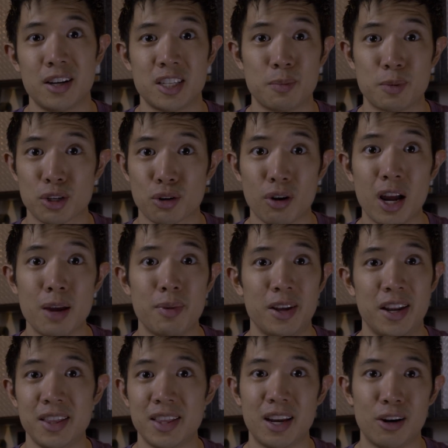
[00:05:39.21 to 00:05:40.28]
subscribe
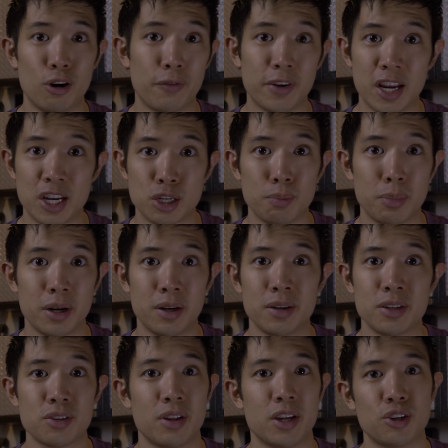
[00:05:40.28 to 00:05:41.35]
and hit that notification button
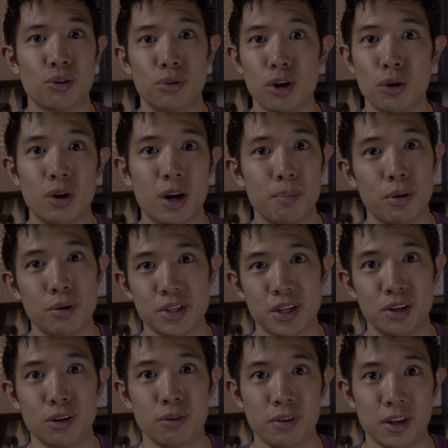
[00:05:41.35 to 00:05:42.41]
so that you'll know when I'm posting
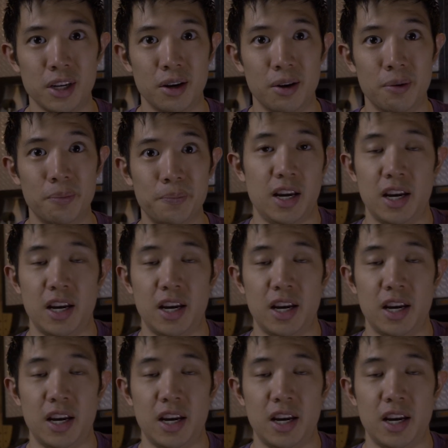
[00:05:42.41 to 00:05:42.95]
a new video.